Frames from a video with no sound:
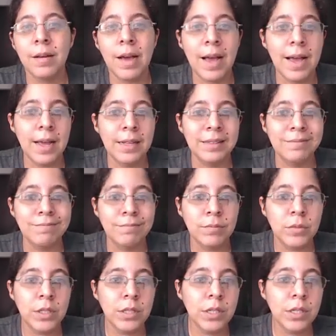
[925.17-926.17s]
And
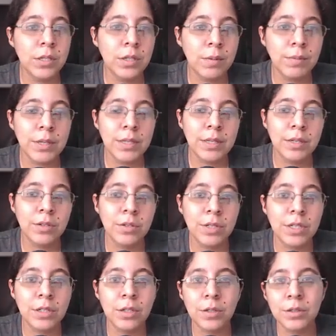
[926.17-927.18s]
this is something that you
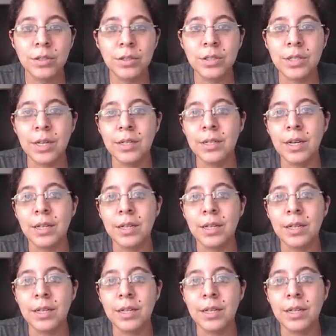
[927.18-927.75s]
need to understand,